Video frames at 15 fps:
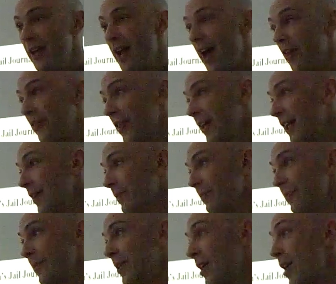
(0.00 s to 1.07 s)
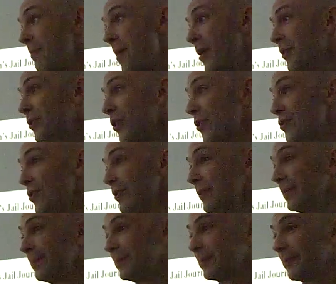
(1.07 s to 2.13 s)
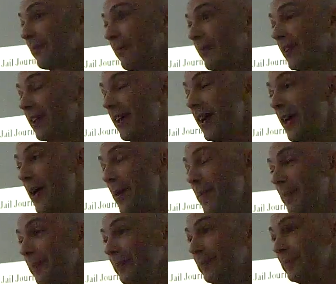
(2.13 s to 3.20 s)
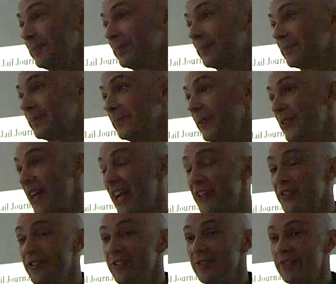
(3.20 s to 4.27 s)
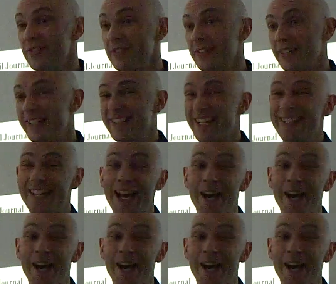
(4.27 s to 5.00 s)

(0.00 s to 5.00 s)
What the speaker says: I think we got about a dozen rejections, and he sent it